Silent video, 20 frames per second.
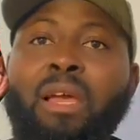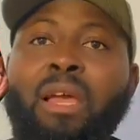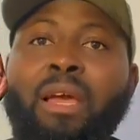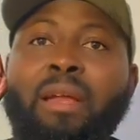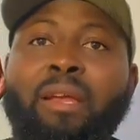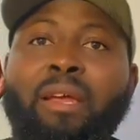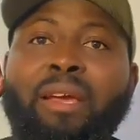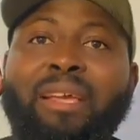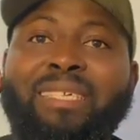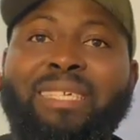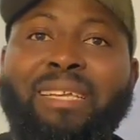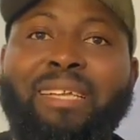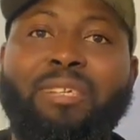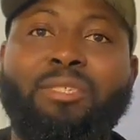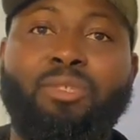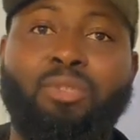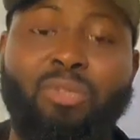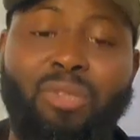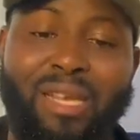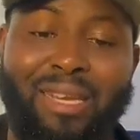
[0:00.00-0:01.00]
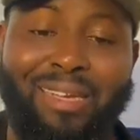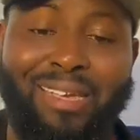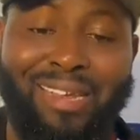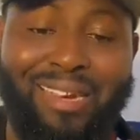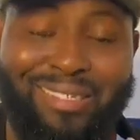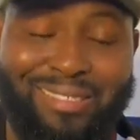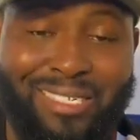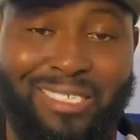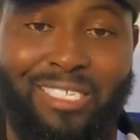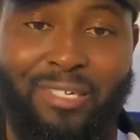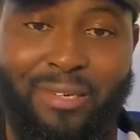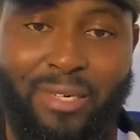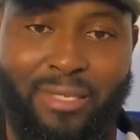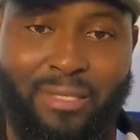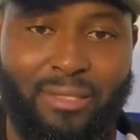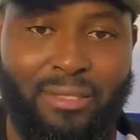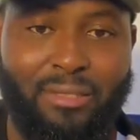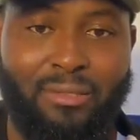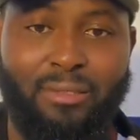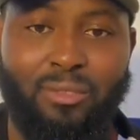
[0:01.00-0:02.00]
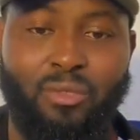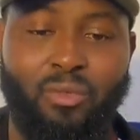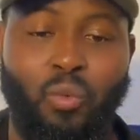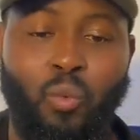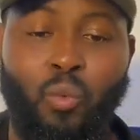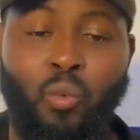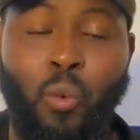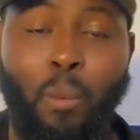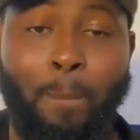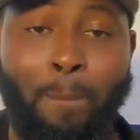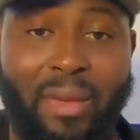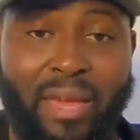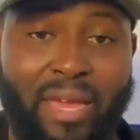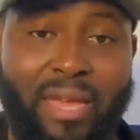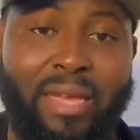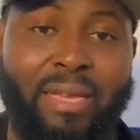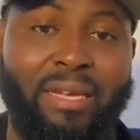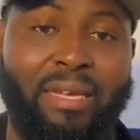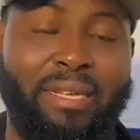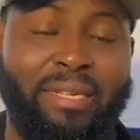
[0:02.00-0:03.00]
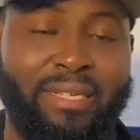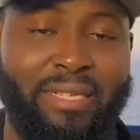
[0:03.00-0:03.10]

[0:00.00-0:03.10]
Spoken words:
Now, it's understood that Galatasaray will pay